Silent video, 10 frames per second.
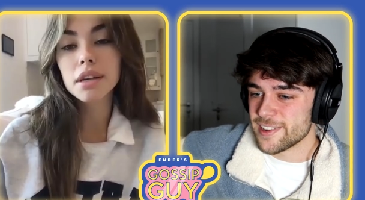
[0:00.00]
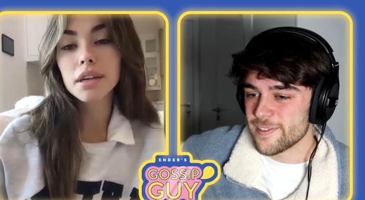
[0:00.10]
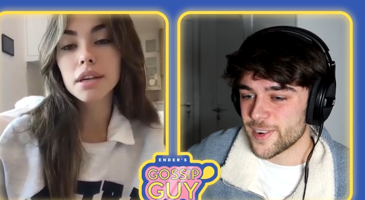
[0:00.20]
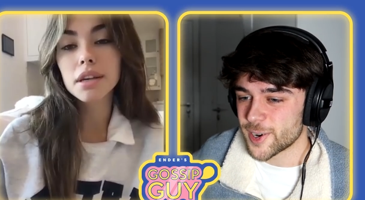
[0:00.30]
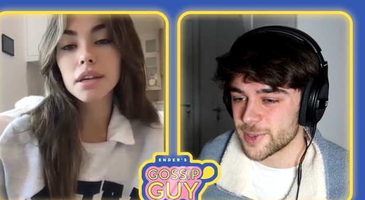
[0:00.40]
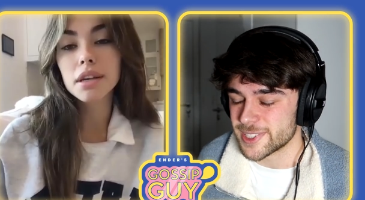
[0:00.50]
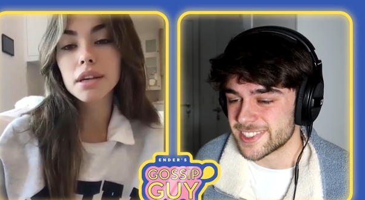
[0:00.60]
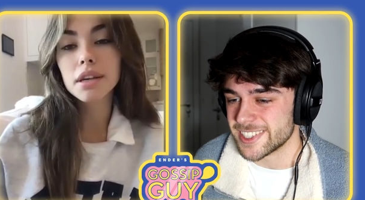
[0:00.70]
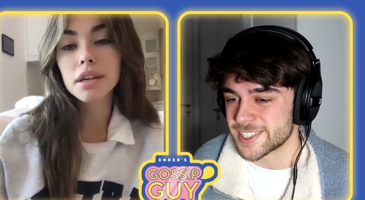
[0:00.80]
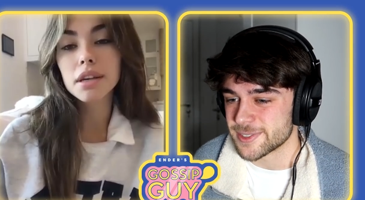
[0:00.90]
Speaker 1: fuck with the
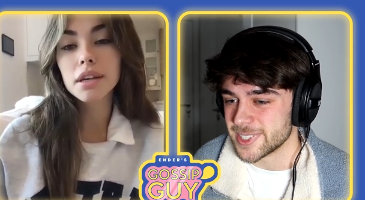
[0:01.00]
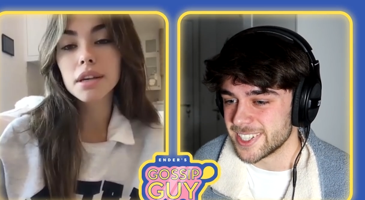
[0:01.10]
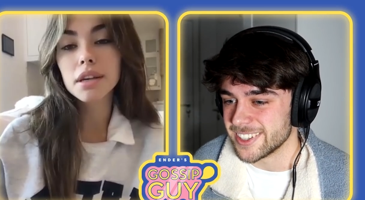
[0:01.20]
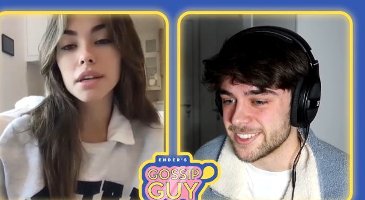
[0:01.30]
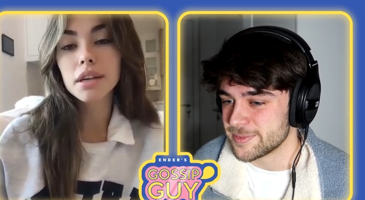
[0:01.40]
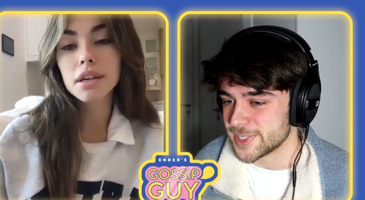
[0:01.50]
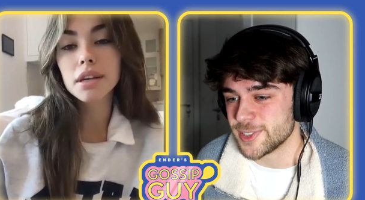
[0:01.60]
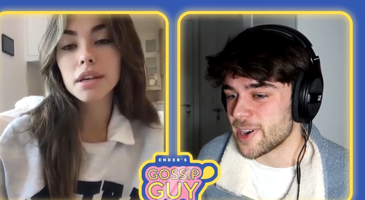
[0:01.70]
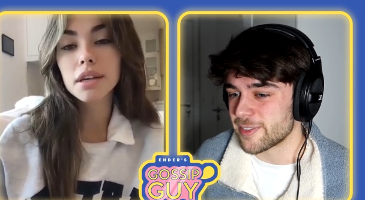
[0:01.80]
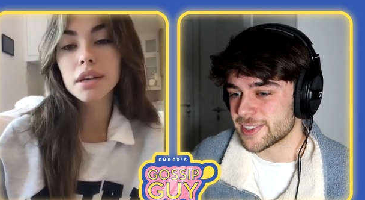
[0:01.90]
system a little, but
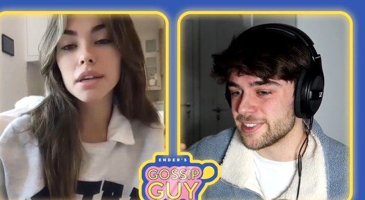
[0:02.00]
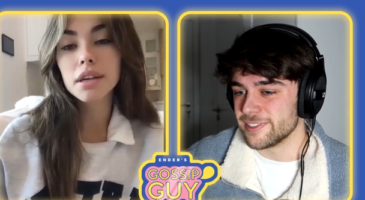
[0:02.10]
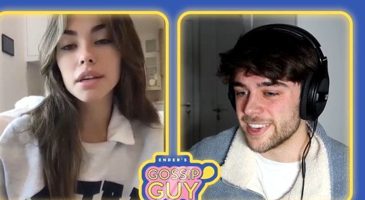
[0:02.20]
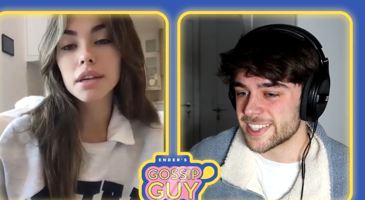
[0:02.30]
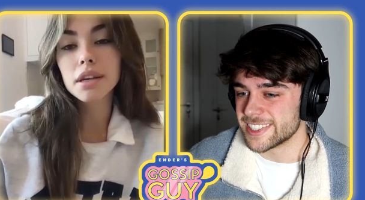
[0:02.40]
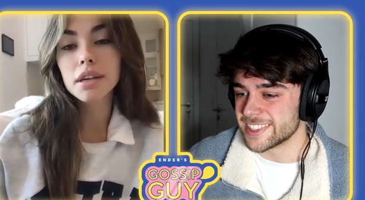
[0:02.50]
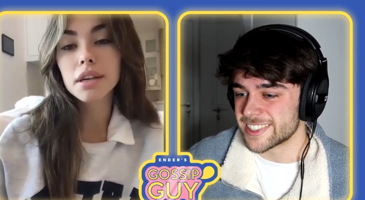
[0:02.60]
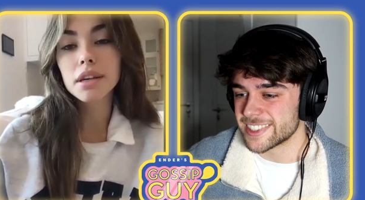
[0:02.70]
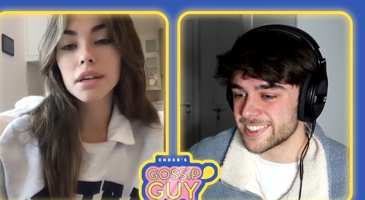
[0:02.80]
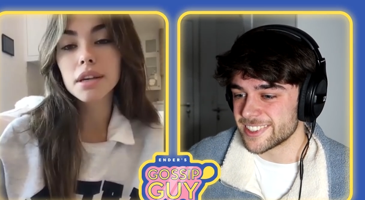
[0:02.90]
you haven't invested.
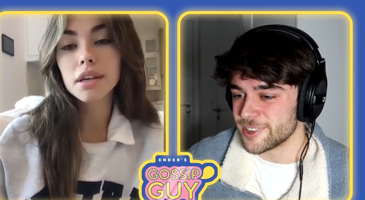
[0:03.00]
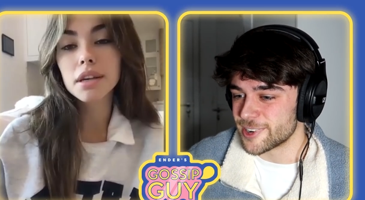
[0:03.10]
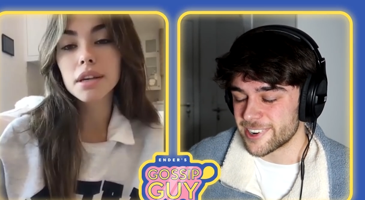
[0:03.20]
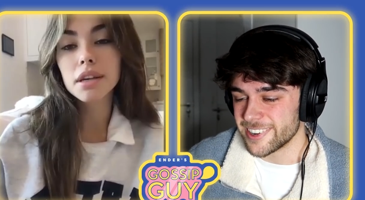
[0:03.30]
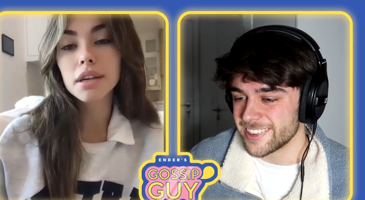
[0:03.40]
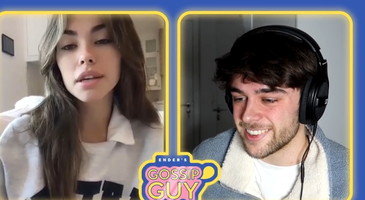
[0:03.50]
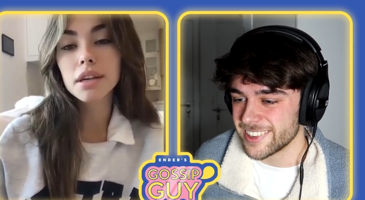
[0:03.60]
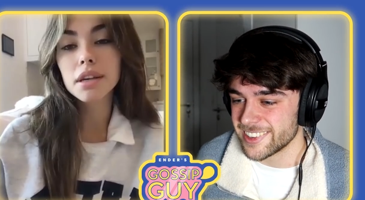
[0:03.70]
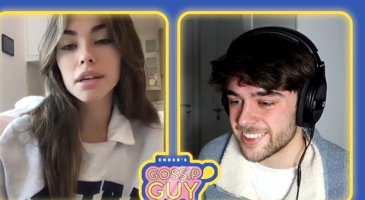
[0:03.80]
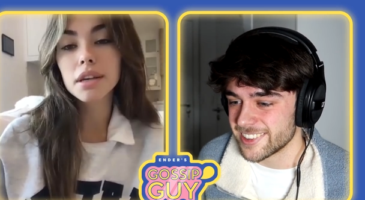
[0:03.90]
That. Or
Speaker 2: I
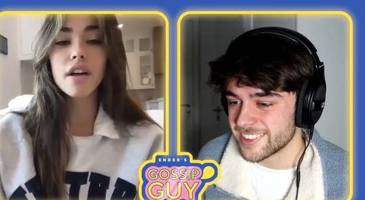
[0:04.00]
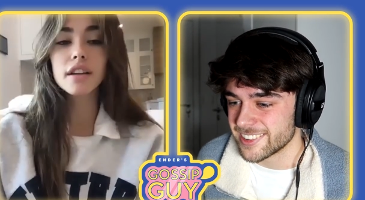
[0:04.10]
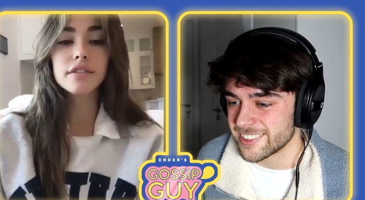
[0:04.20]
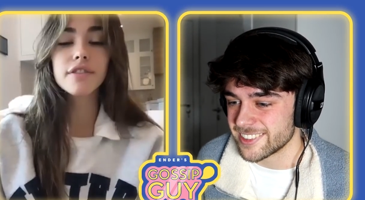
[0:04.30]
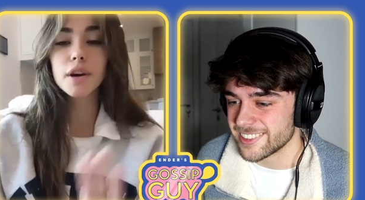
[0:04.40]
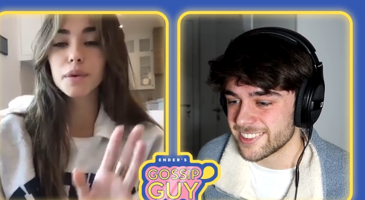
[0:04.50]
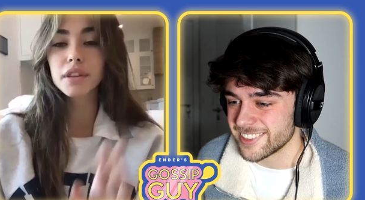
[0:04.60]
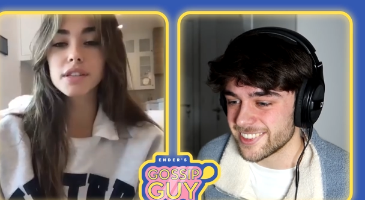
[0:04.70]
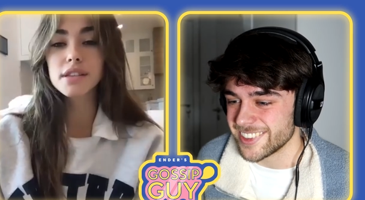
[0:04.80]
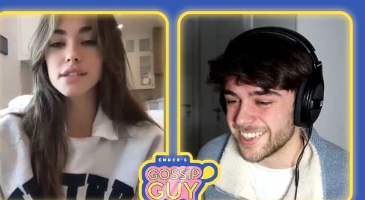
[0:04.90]
love that. Fuck with the
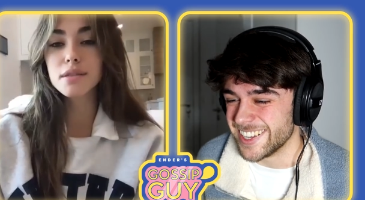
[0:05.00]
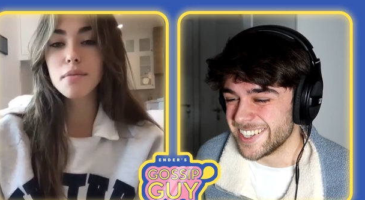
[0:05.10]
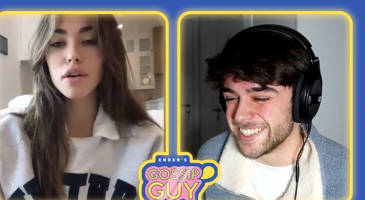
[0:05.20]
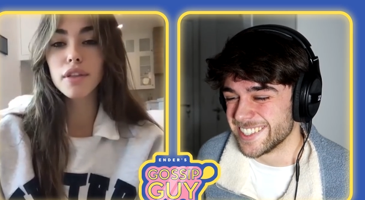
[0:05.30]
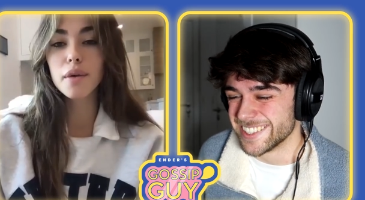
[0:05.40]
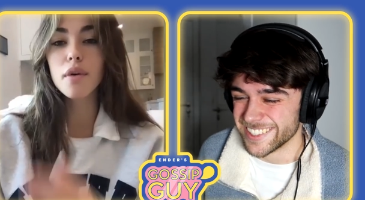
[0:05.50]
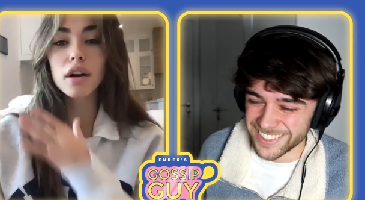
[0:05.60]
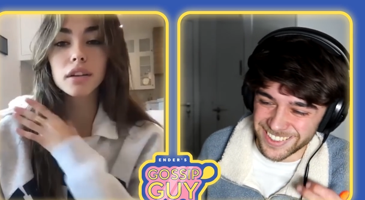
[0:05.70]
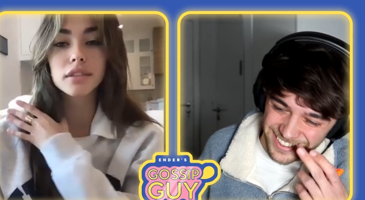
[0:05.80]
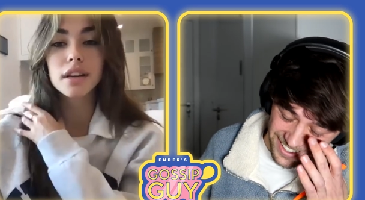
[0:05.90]
system all they want.
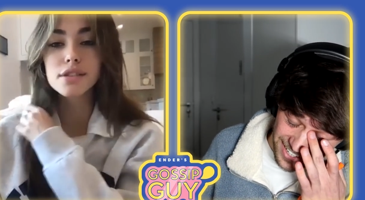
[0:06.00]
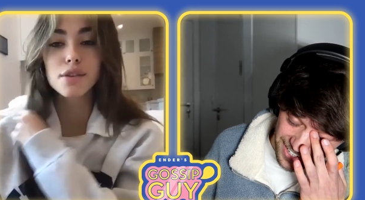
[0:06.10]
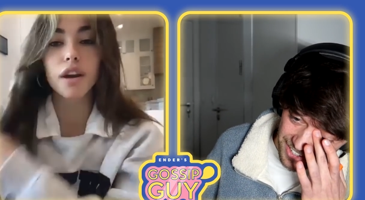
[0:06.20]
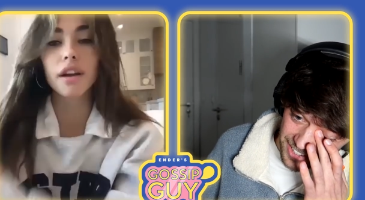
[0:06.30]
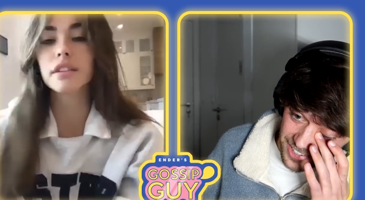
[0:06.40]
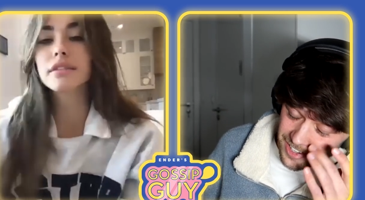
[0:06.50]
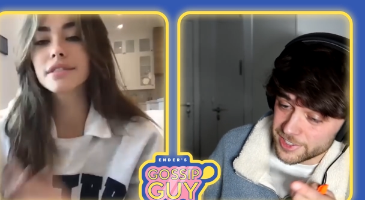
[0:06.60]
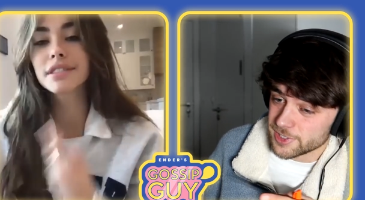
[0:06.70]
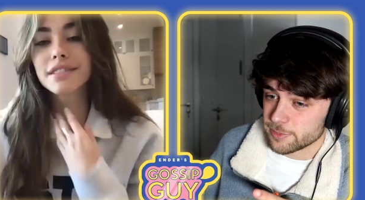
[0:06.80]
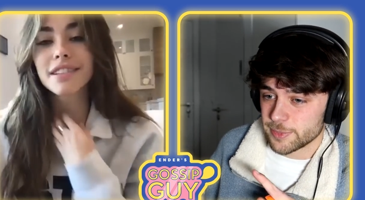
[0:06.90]
That's great.
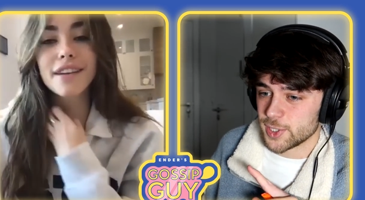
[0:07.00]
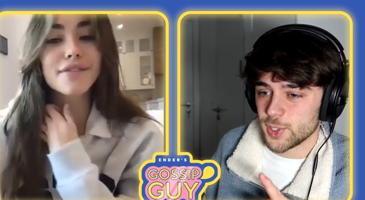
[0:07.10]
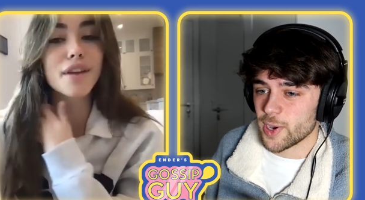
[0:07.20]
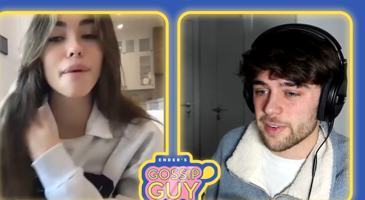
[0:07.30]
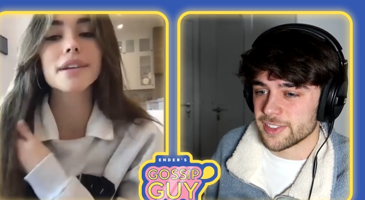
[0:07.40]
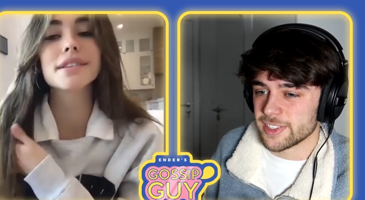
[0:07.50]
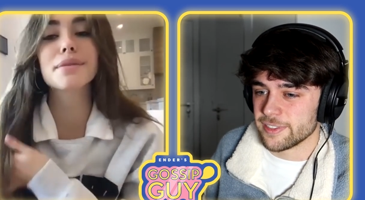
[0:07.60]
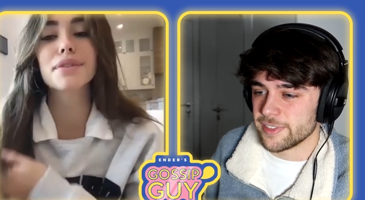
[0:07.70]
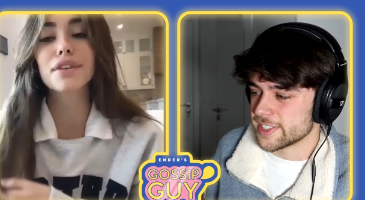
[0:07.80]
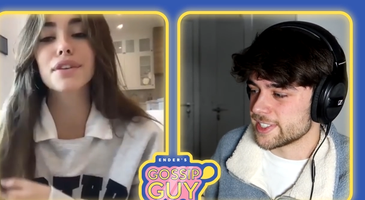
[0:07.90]
I've
Speaker 1: but no you haven't
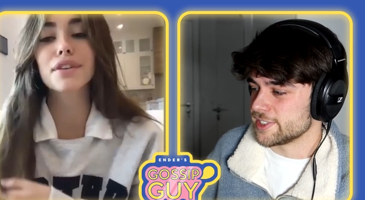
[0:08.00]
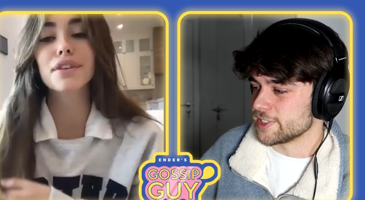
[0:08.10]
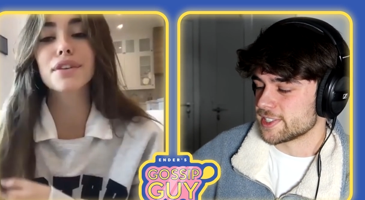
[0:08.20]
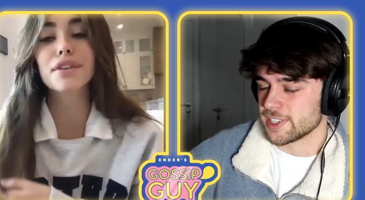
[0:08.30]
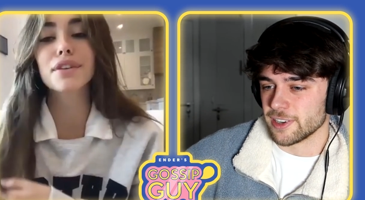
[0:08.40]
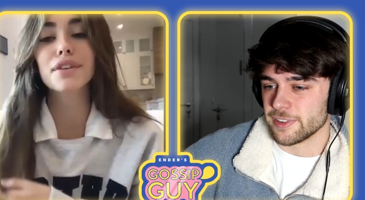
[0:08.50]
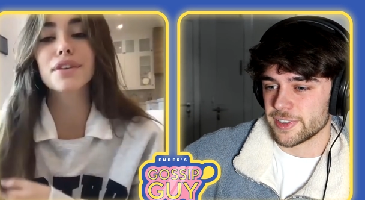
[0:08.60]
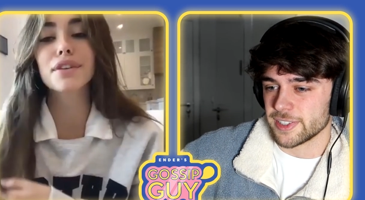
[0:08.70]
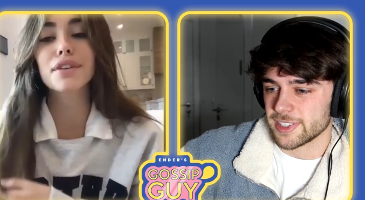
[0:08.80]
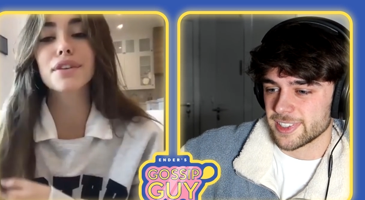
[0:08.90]
invested yourself.